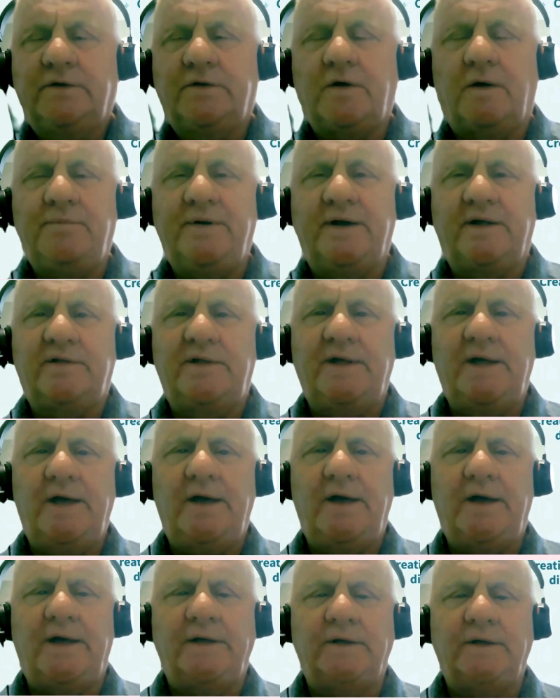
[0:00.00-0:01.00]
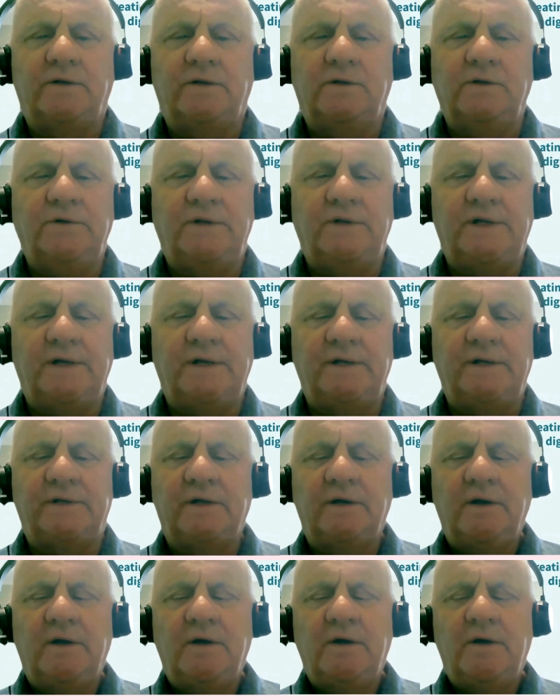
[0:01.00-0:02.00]
Topics here included
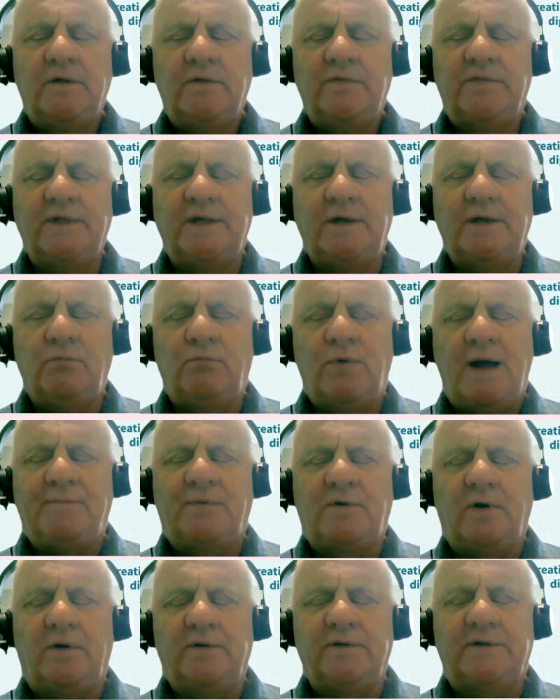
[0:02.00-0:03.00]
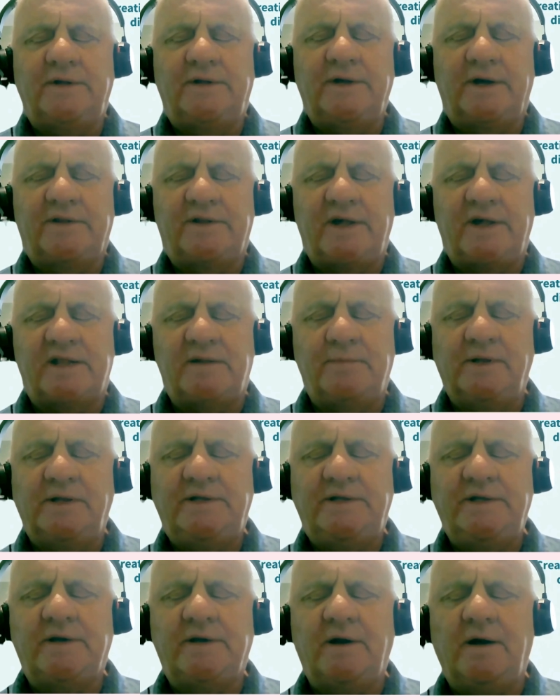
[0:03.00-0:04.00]
the Web Content
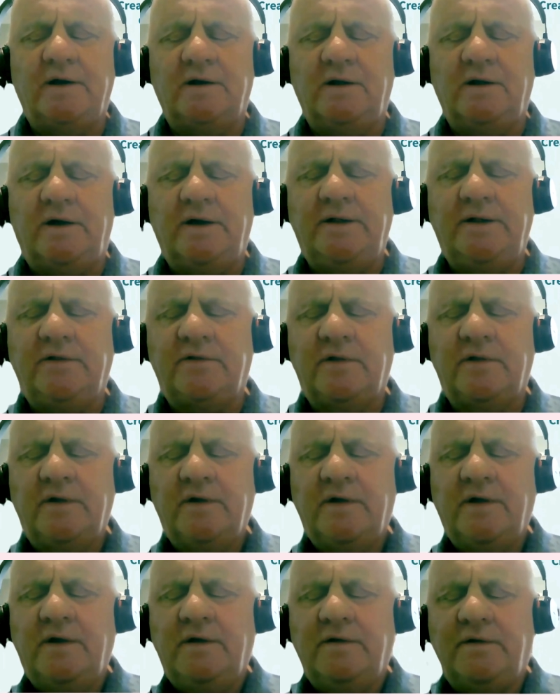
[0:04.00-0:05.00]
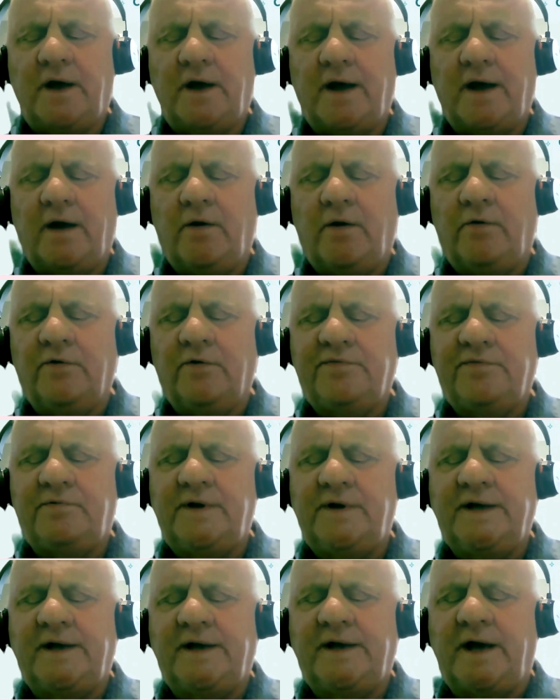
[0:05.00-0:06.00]
Accessibility Guidelines,
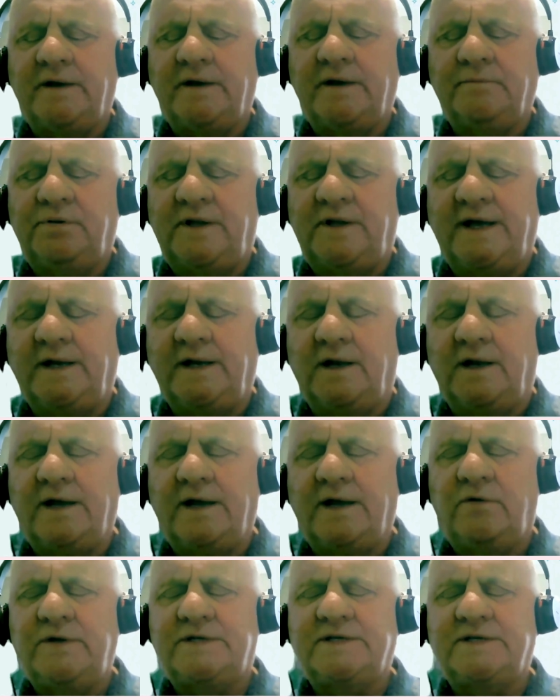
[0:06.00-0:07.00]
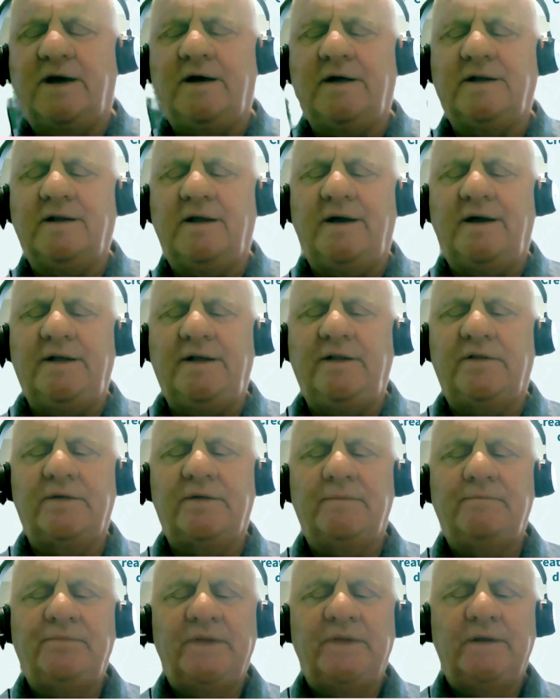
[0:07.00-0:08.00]
authoring and plain language
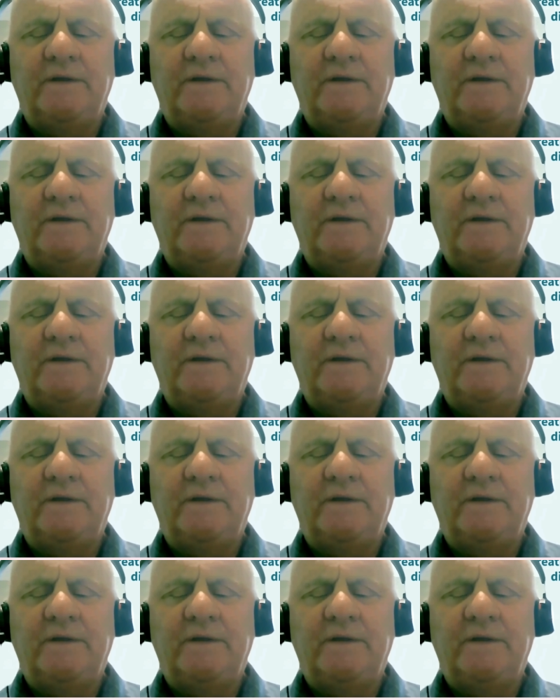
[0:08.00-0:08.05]
guidelines,